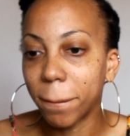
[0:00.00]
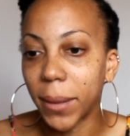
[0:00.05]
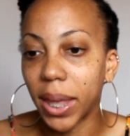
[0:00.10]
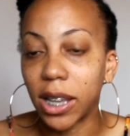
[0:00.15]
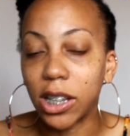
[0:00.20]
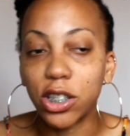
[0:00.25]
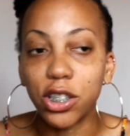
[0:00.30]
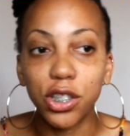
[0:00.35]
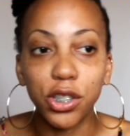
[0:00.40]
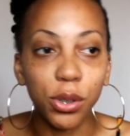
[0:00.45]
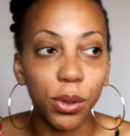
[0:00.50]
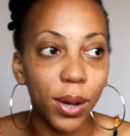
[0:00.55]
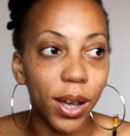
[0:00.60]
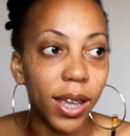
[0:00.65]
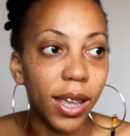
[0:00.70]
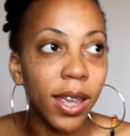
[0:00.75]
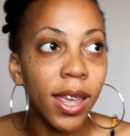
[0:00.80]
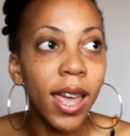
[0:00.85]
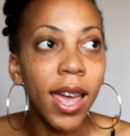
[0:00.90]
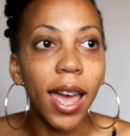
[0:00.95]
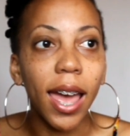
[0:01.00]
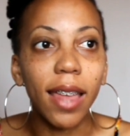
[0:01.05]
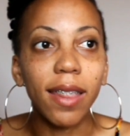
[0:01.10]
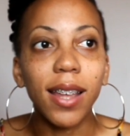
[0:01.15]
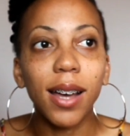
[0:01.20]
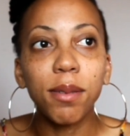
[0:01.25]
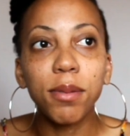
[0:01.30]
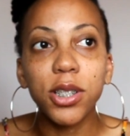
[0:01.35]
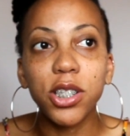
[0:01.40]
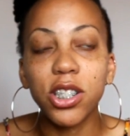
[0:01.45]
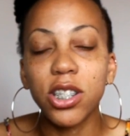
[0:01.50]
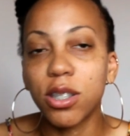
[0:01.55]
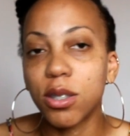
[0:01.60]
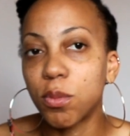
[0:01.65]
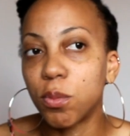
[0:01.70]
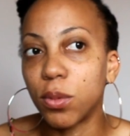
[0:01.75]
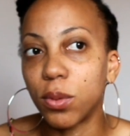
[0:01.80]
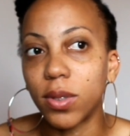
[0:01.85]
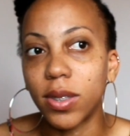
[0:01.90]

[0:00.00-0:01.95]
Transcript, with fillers: Enjoy. And that was just